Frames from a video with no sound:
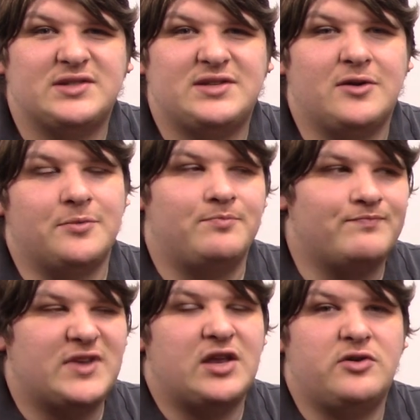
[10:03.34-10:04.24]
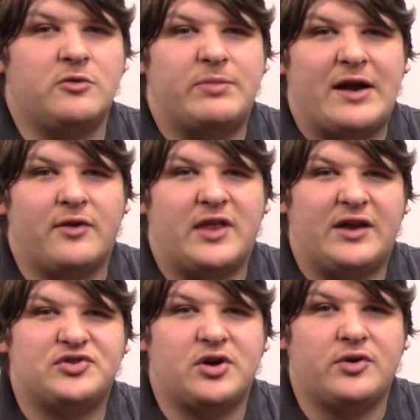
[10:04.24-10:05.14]
it still can do better than
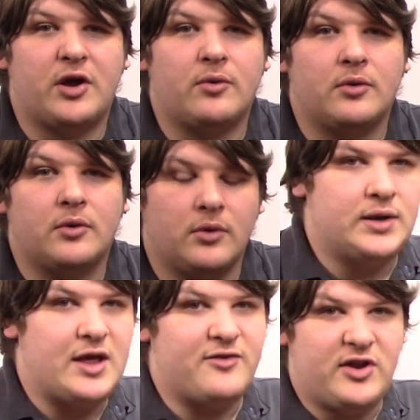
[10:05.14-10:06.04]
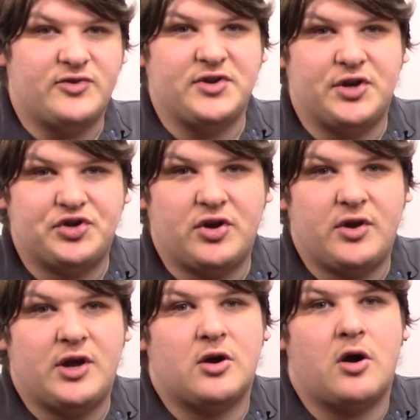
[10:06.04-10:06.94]
I've shown you. Now the videos I'm going to show
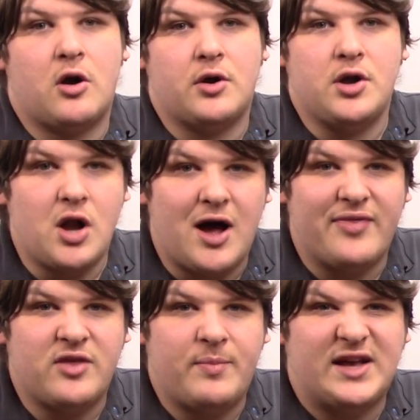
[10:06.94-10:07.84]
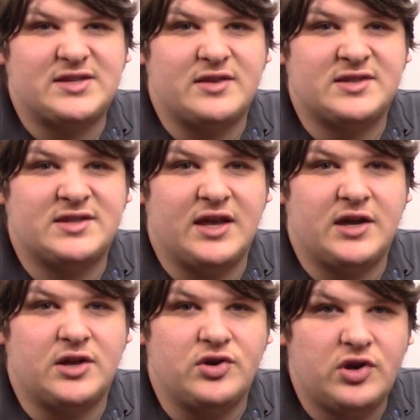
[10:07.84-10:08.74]
you here are not the best that this thing
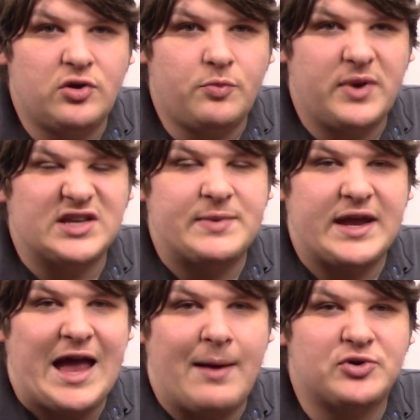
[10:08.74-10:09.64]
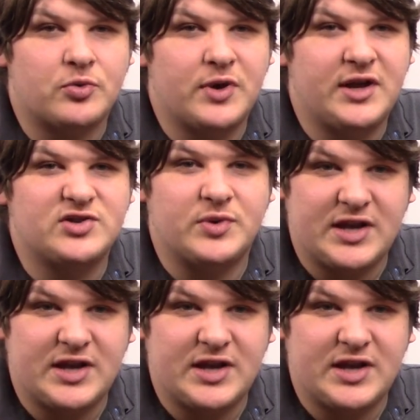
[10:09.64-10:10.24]
can do because my capture rig is